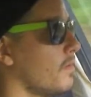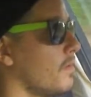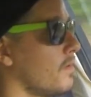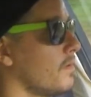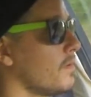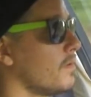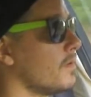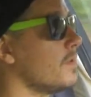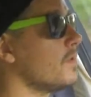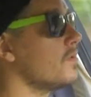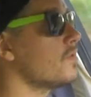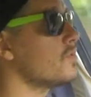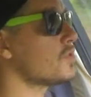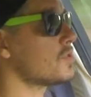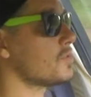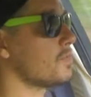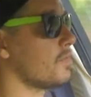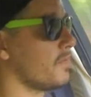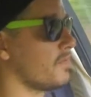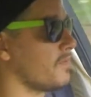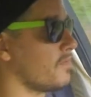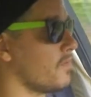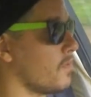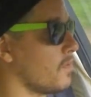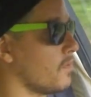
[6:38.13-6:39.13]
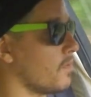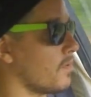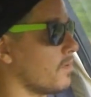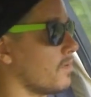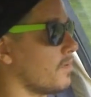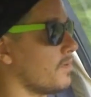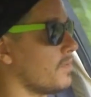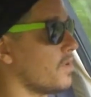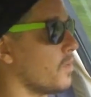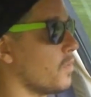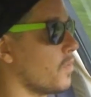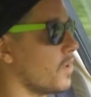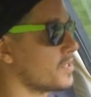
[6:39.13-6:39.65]
used
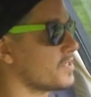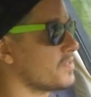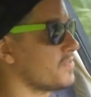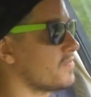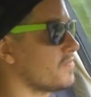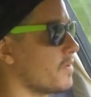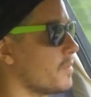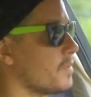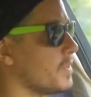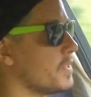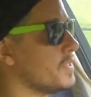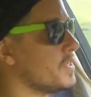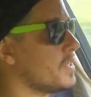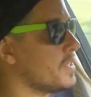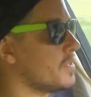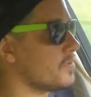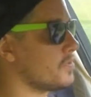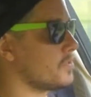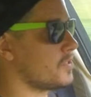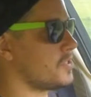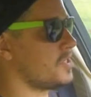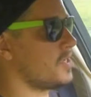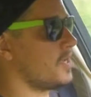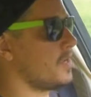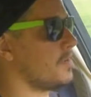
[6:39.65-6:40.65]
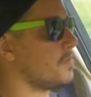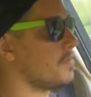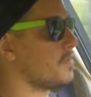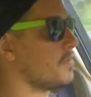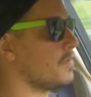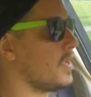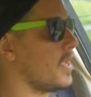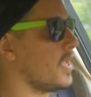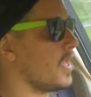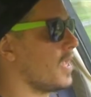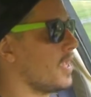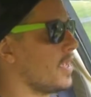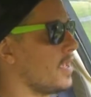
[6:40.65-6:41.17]
before that wasn't from a dealership,
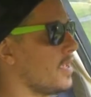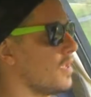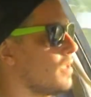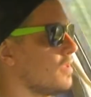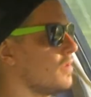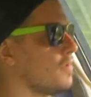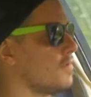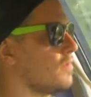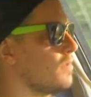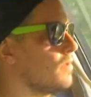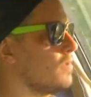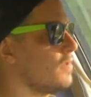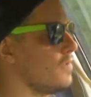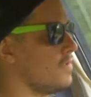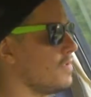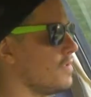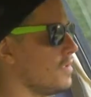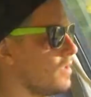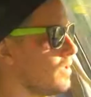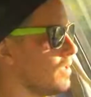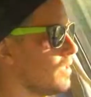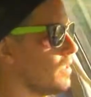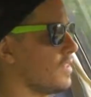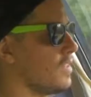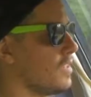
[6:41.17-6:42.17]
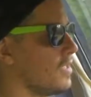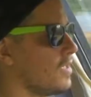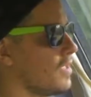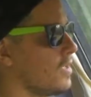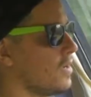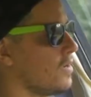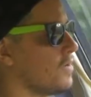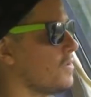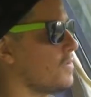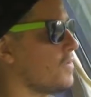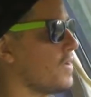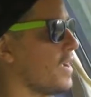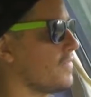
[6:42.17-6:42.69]
and you
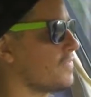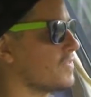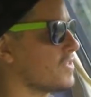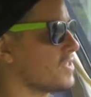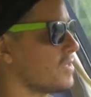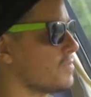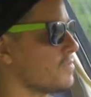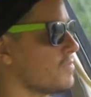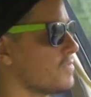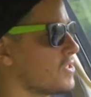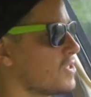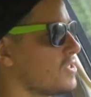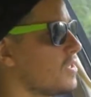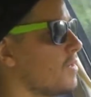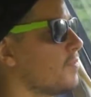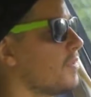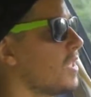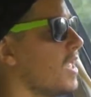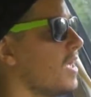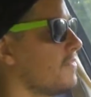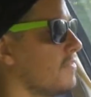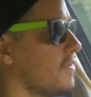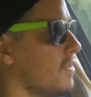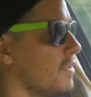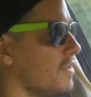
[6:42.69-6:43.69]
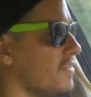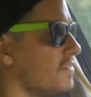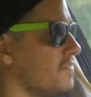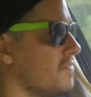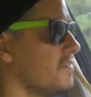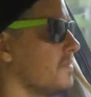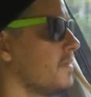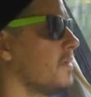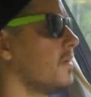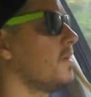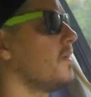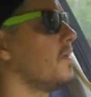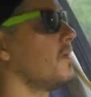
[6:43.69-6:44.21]
know, you have some level of,
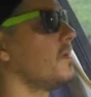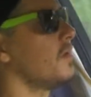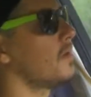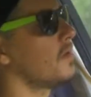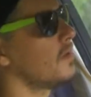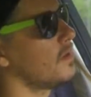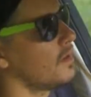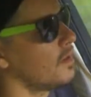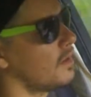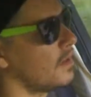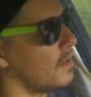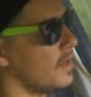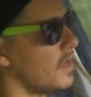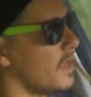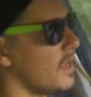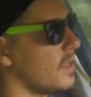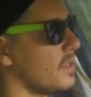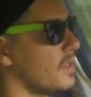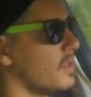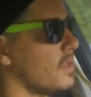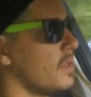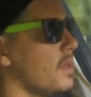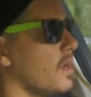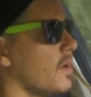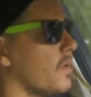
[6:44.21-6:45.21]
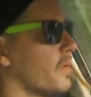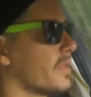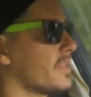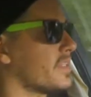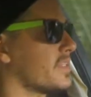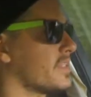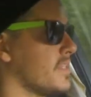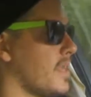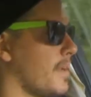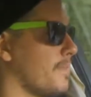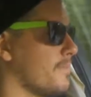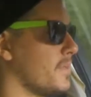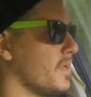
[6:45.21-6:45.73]
you know,
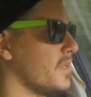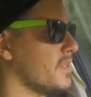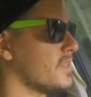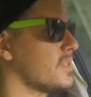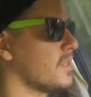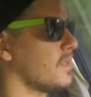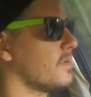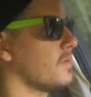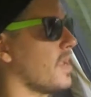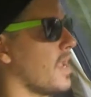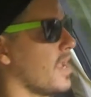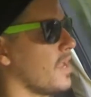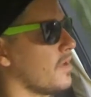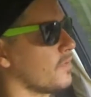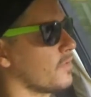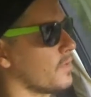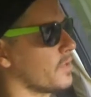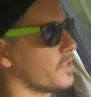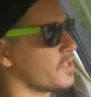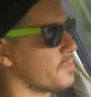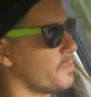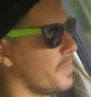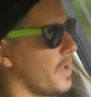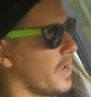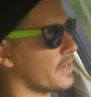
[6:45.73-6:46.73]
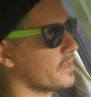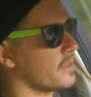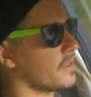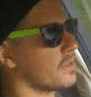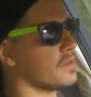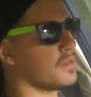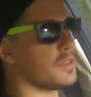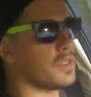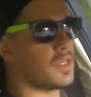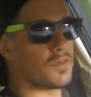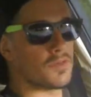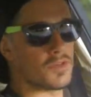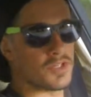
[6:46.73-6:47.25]
acceptance and respect that
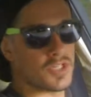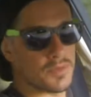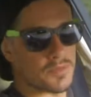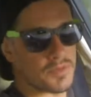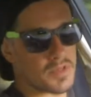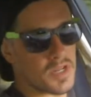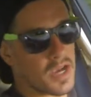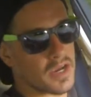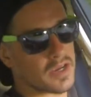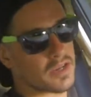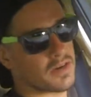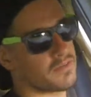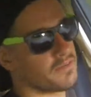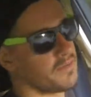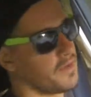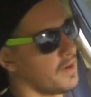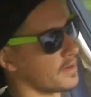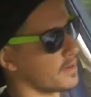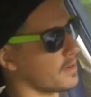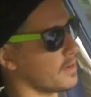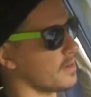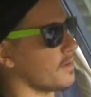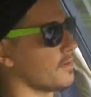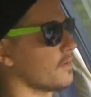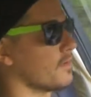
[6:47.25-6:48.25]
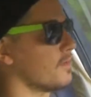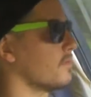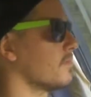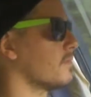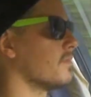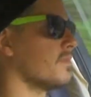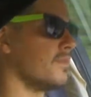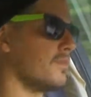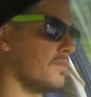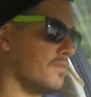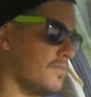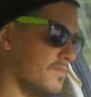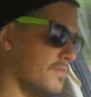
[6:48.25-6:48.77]
the dealership's not going to fuck you,
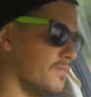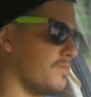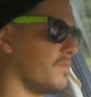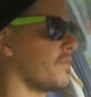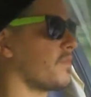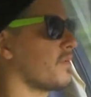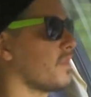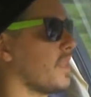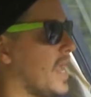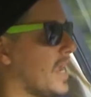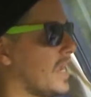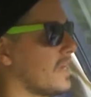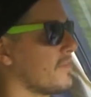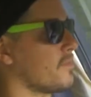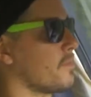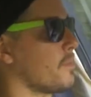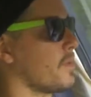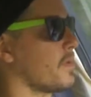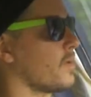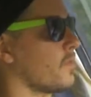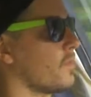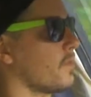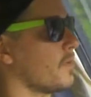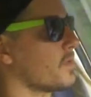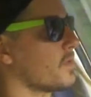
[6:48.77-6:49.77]
for lack of a better way to